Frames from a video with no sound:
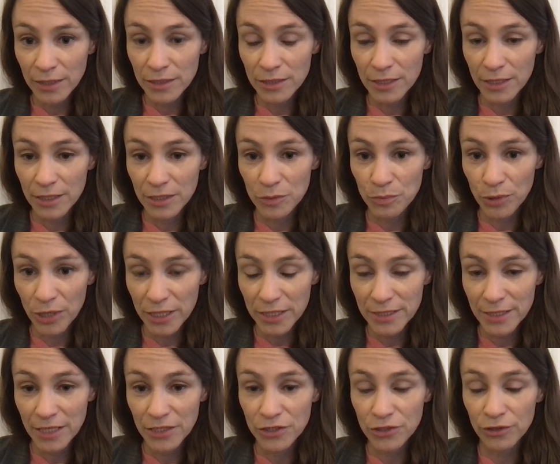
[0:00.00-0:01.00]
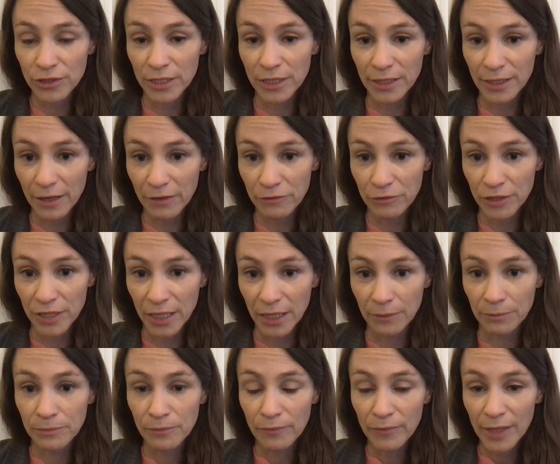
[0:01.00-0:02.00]
than his predecessor in
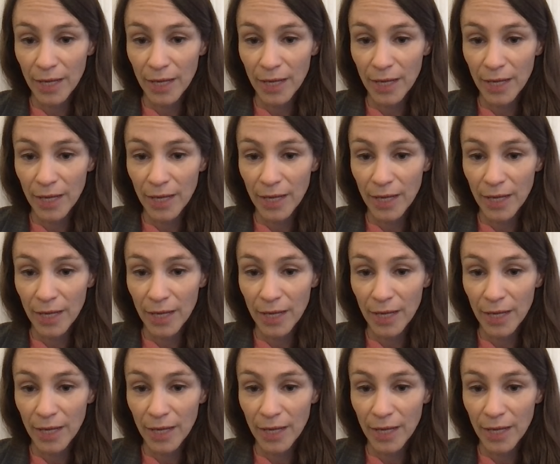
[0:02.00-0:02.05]
governing,